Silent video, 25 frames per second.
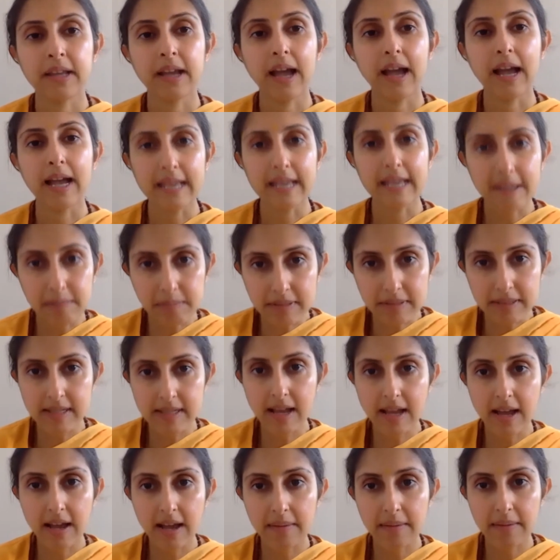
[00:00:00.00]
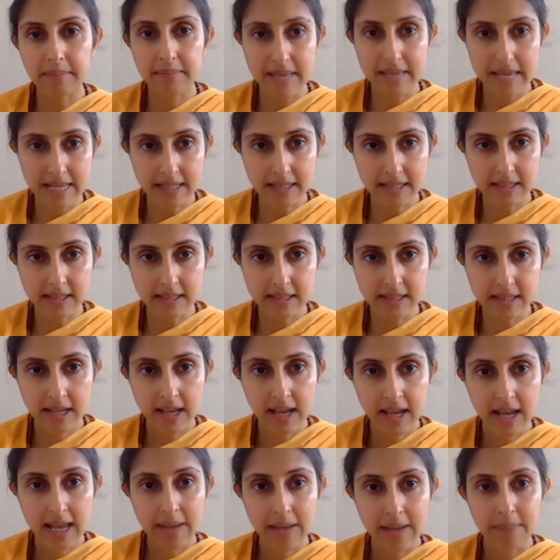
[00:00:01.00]
Ahimsa means
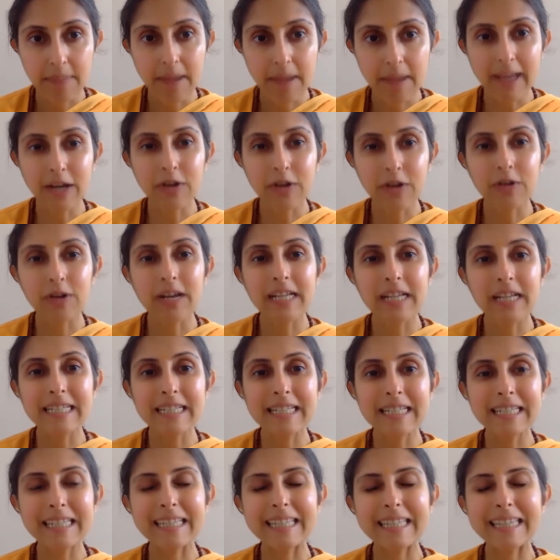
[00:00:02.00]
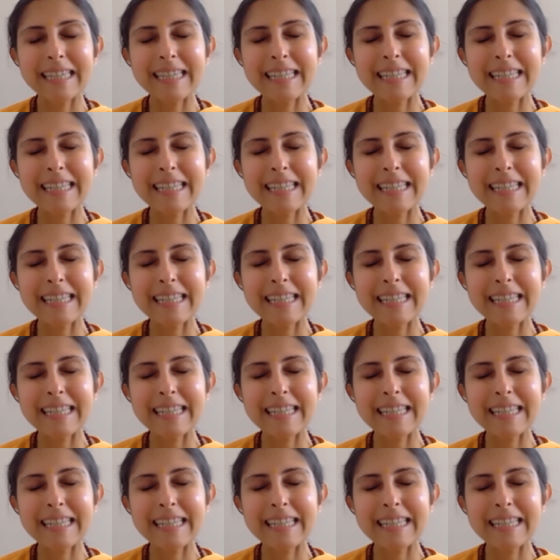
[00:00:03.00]
by creating the